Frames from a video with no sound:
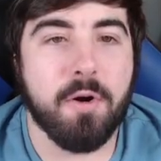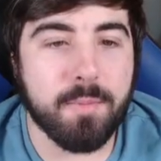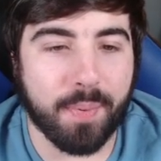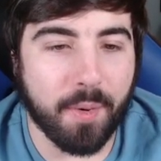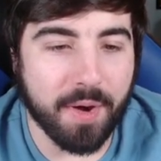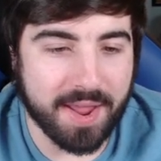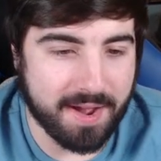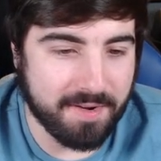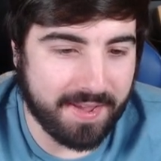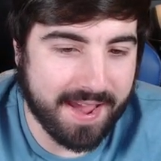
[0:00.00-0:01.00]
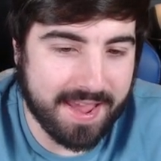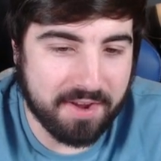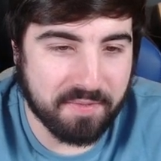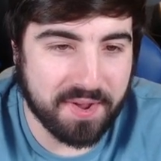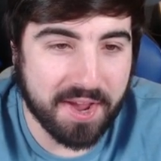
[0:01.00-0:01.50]
boy, okay,
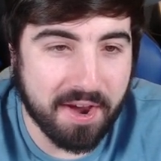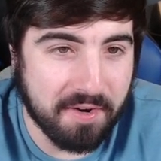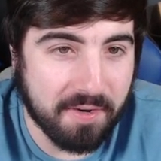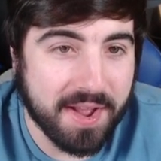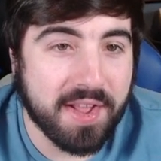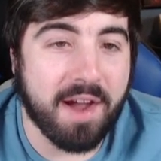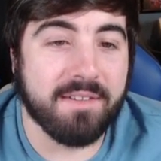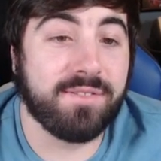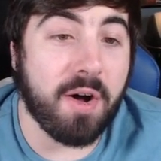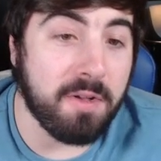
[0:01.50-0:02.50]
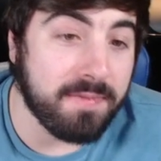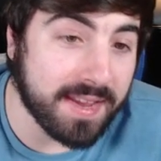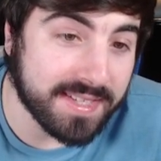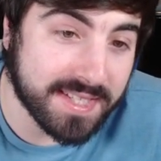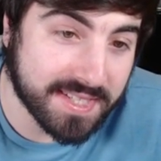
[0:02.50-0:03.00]
here we go.
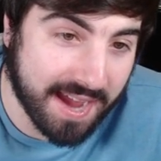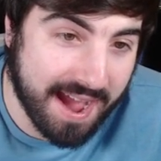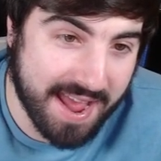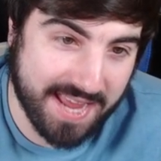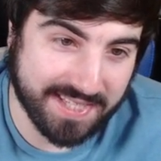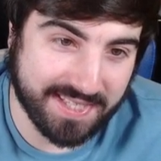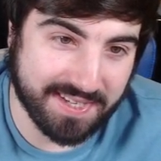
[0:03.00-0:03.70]
Evolving Skies.